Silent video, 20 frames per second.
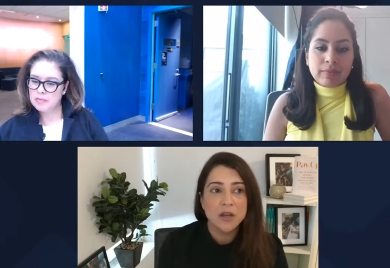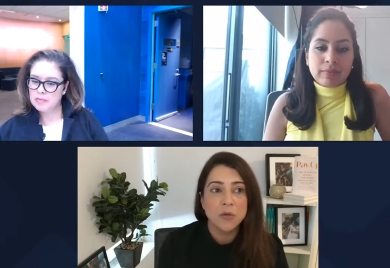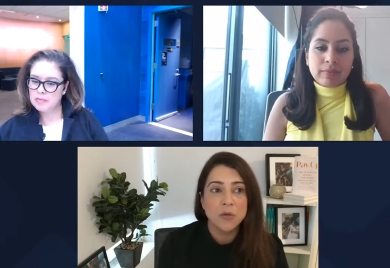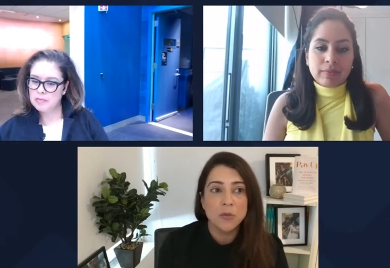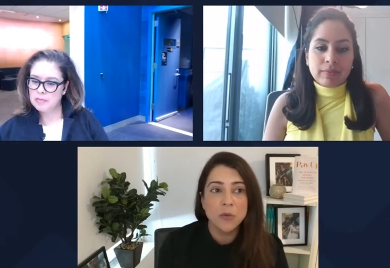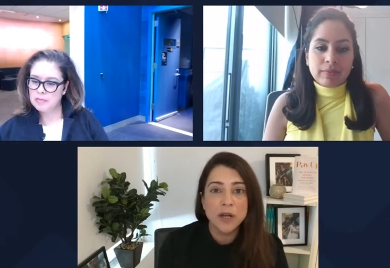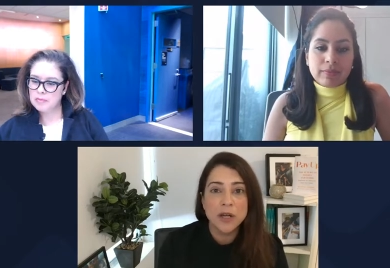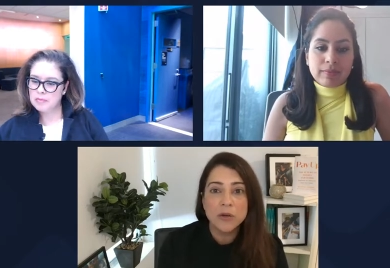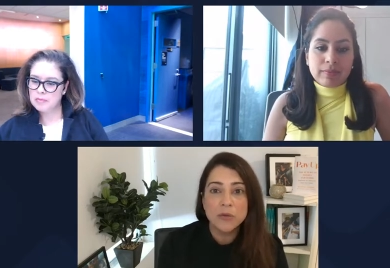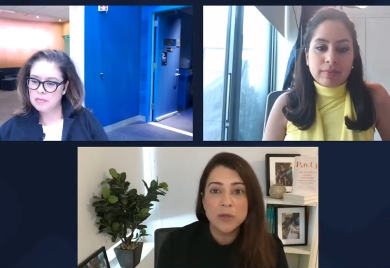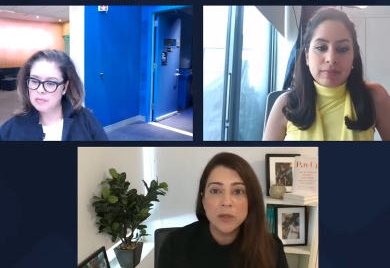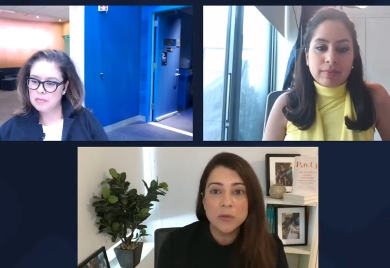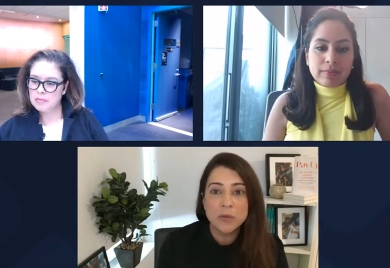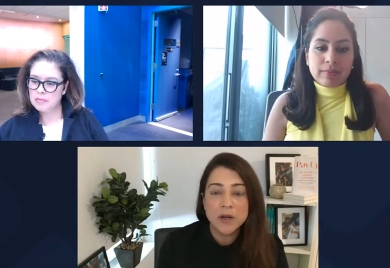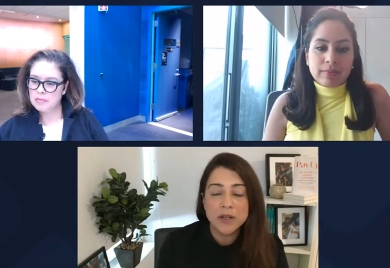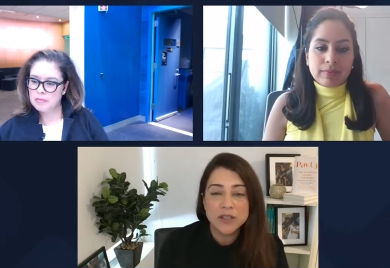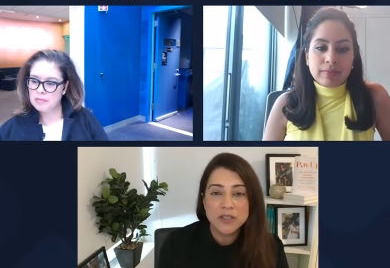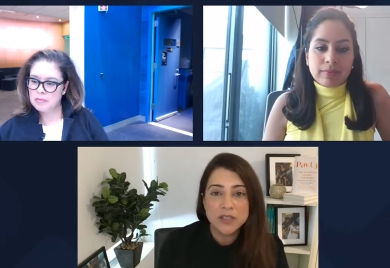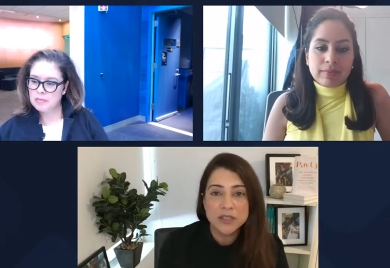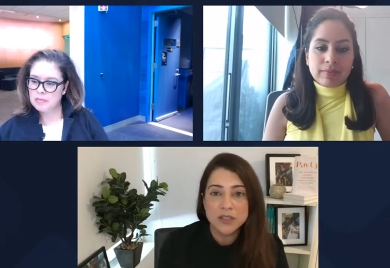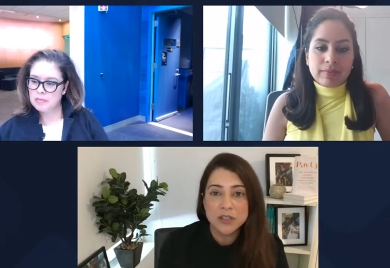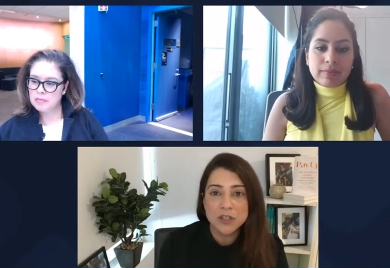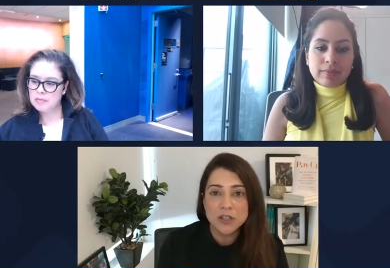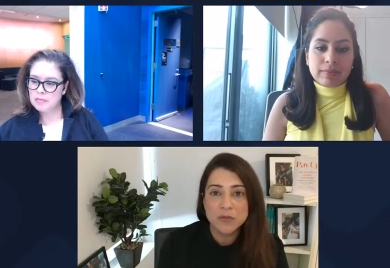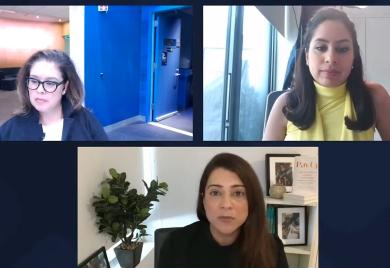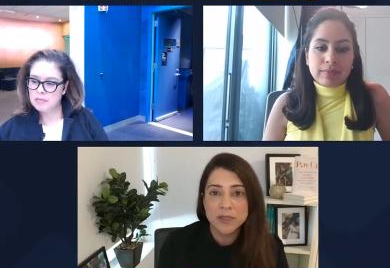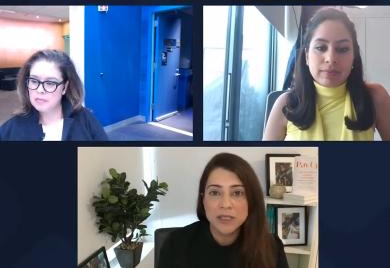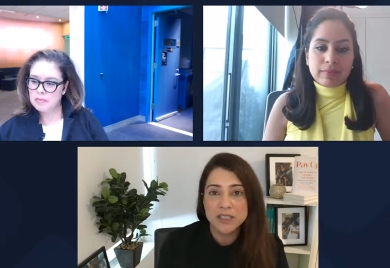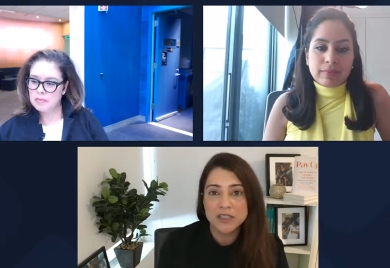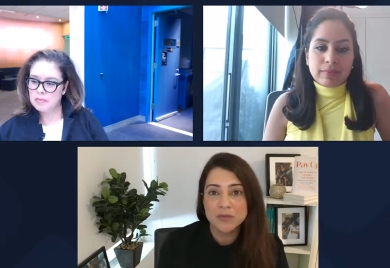Speaker 1: where we want to
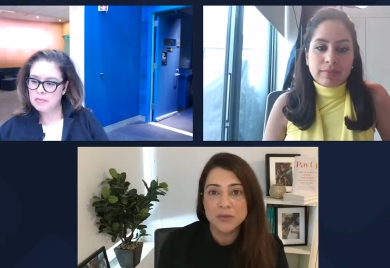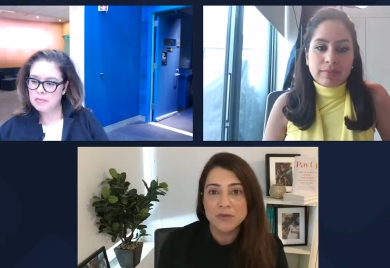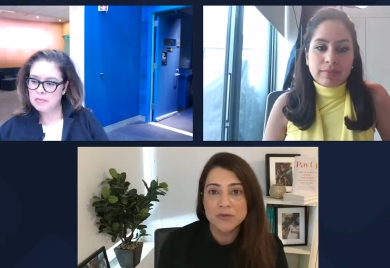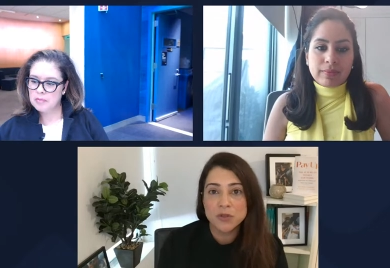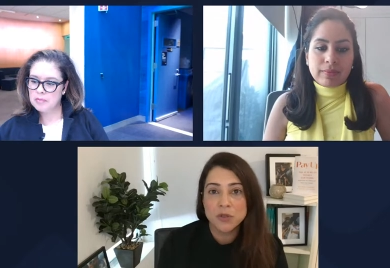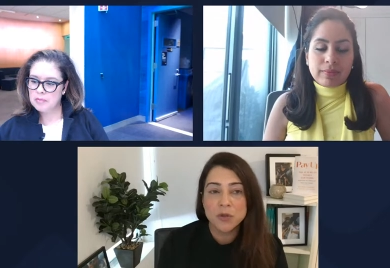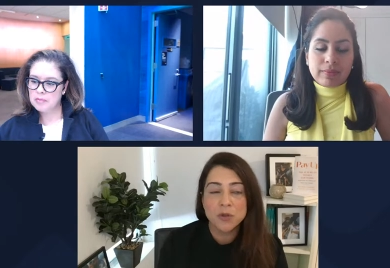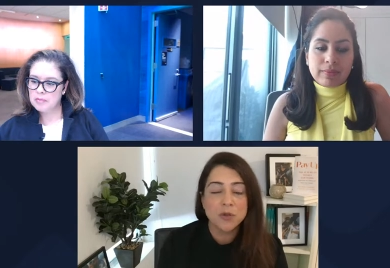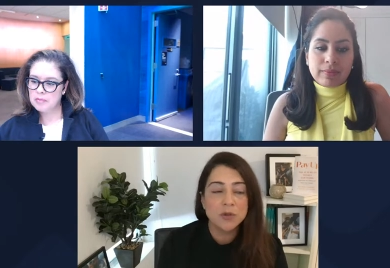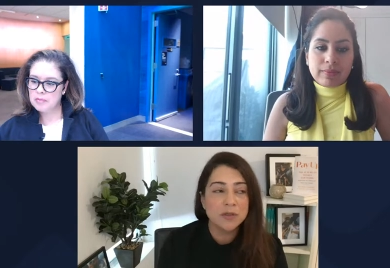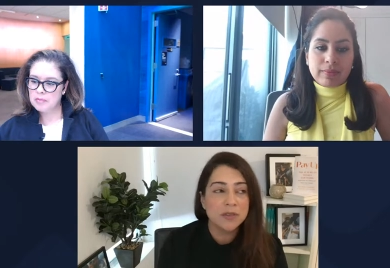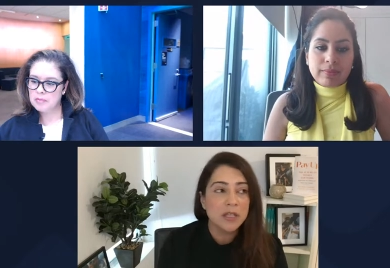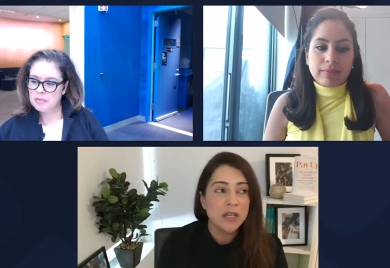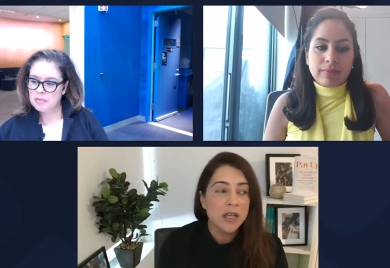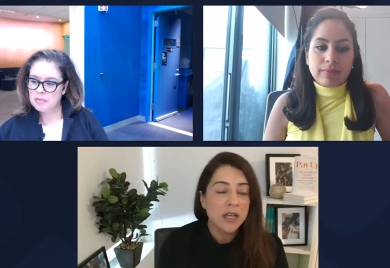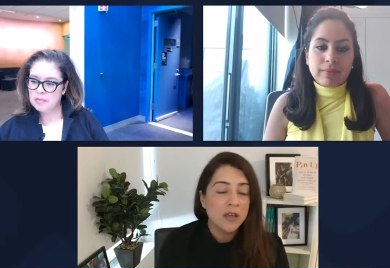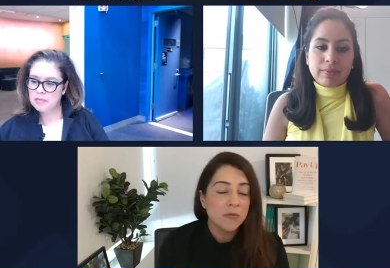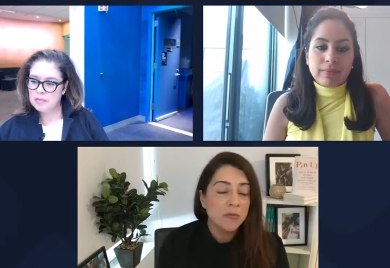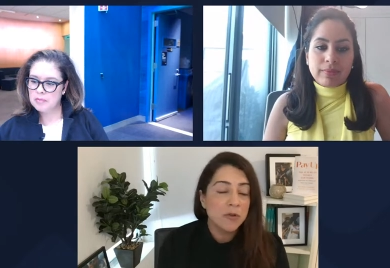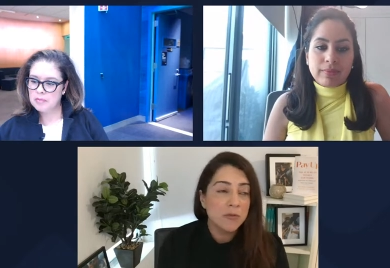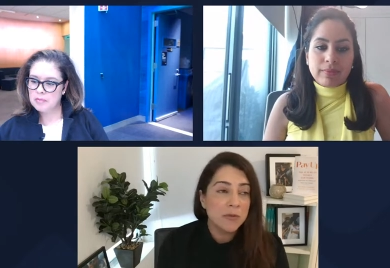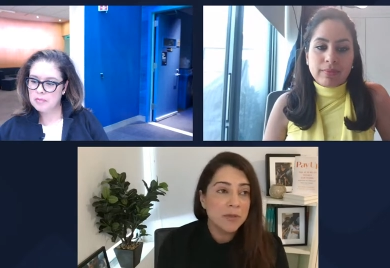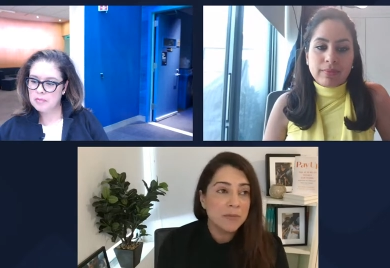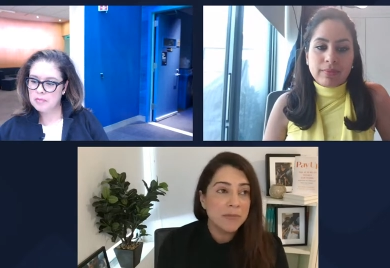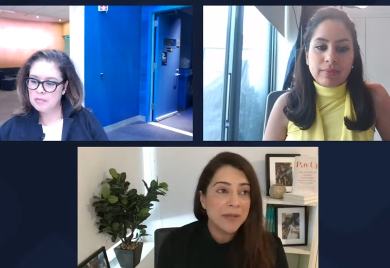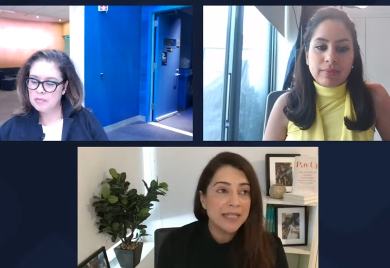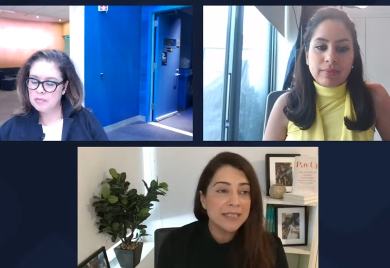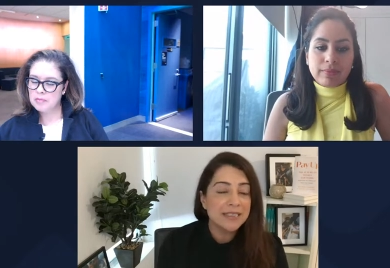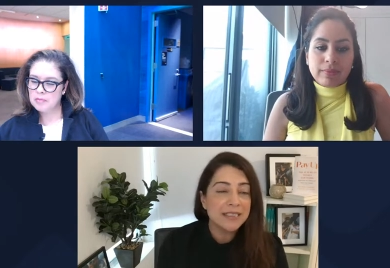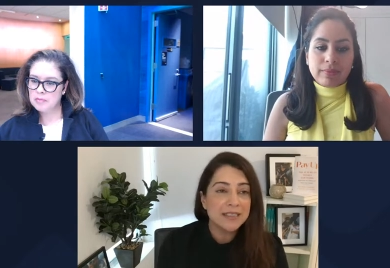go because we've told we've
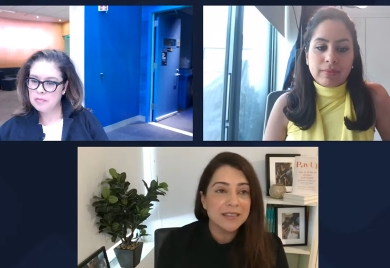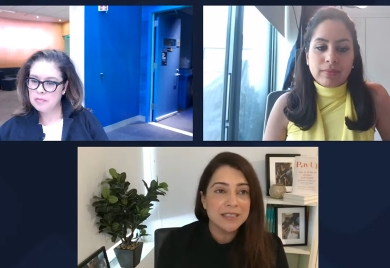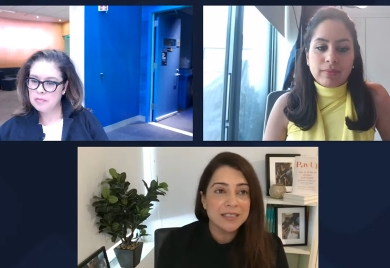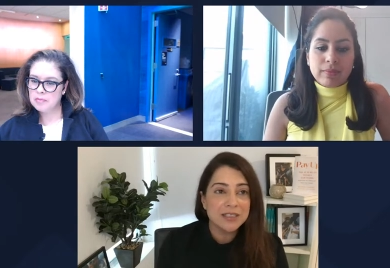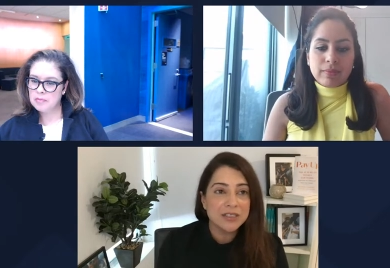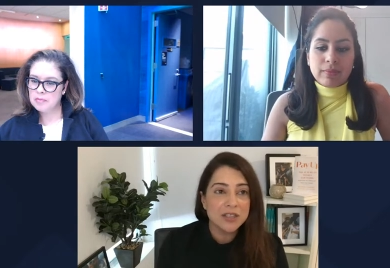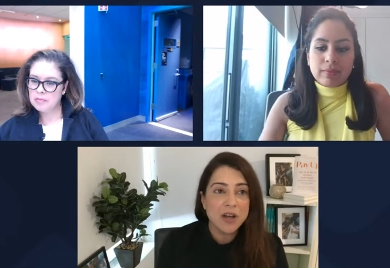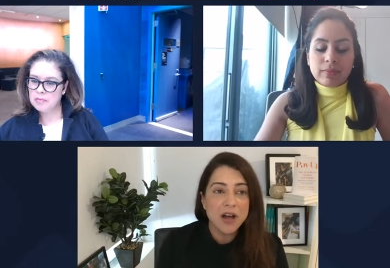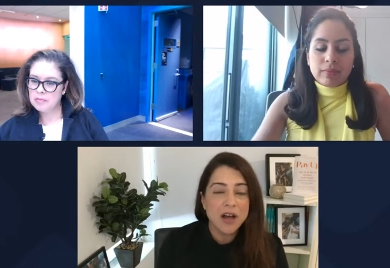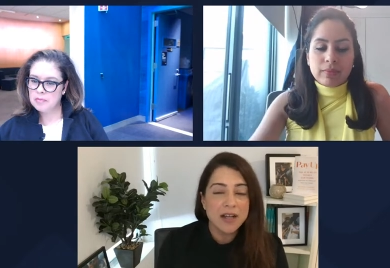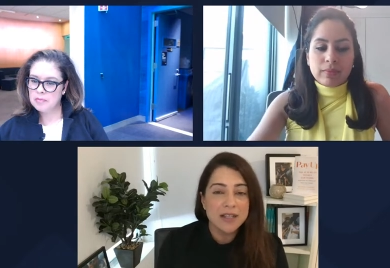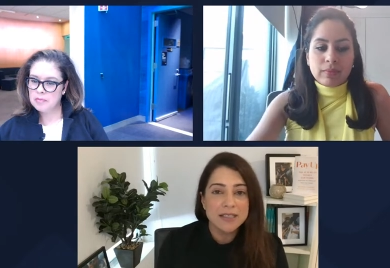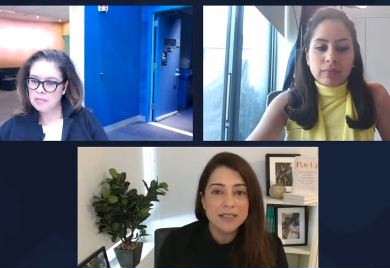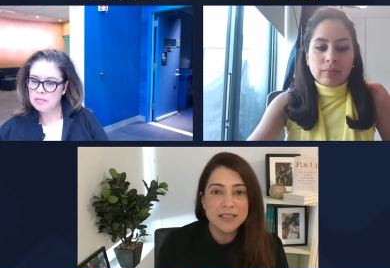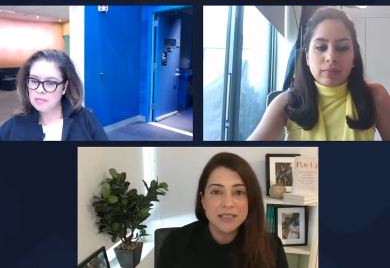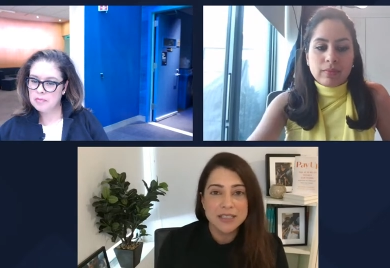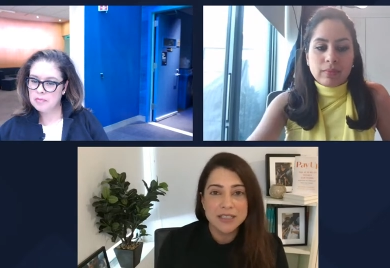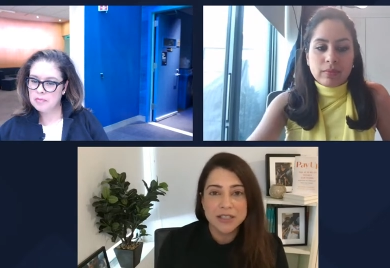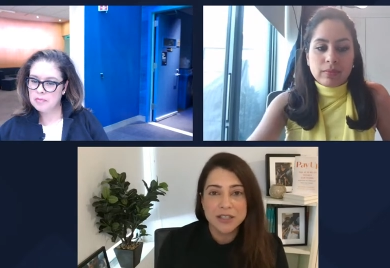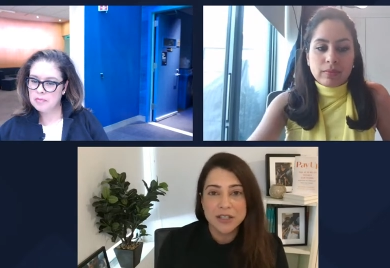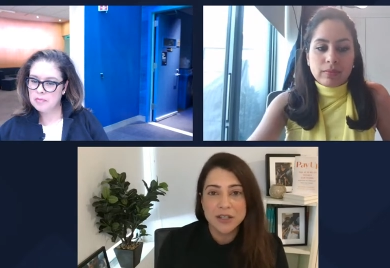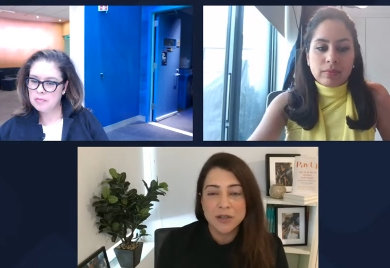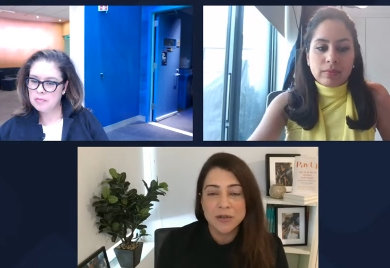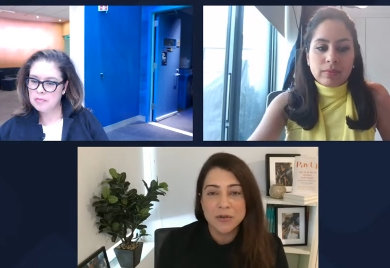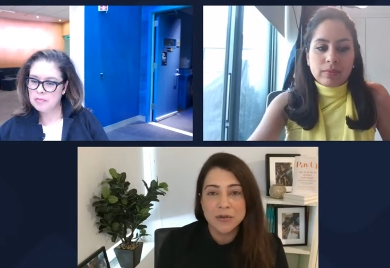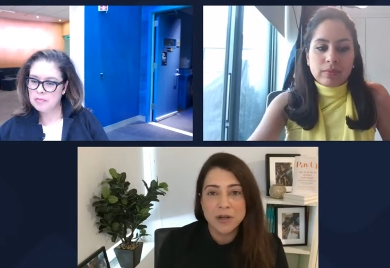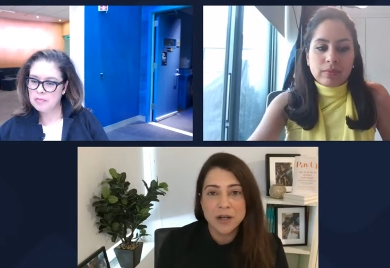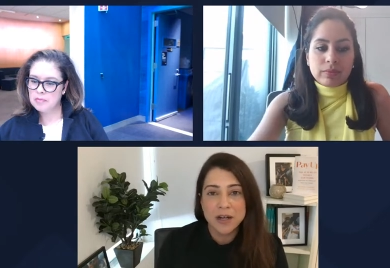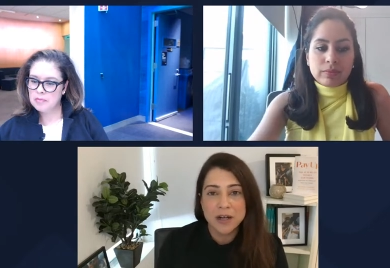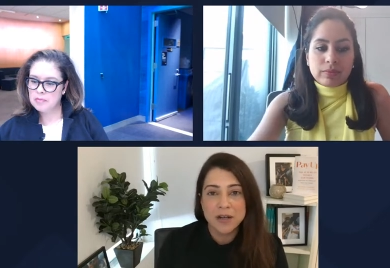been basically taught to you
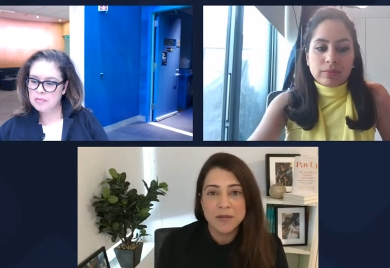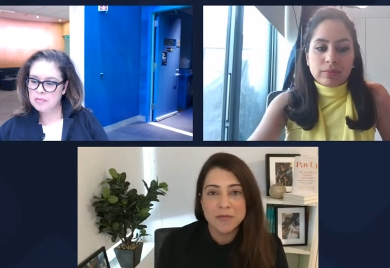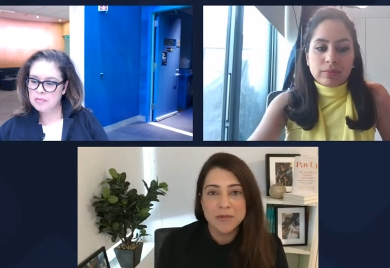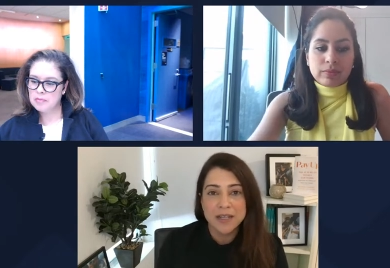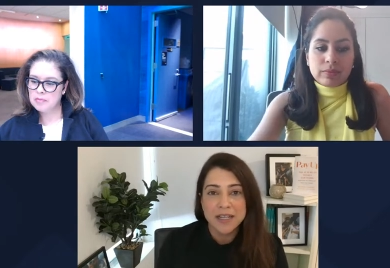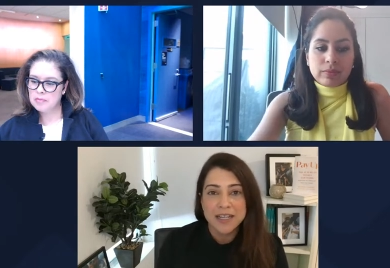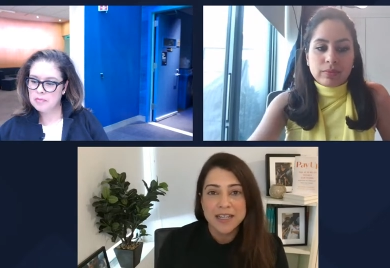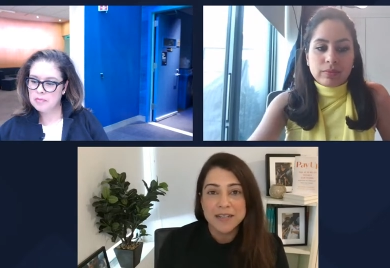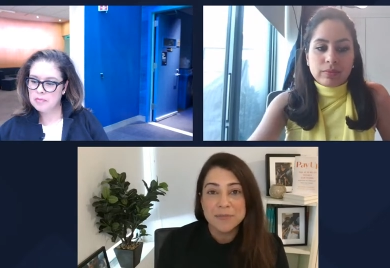know um,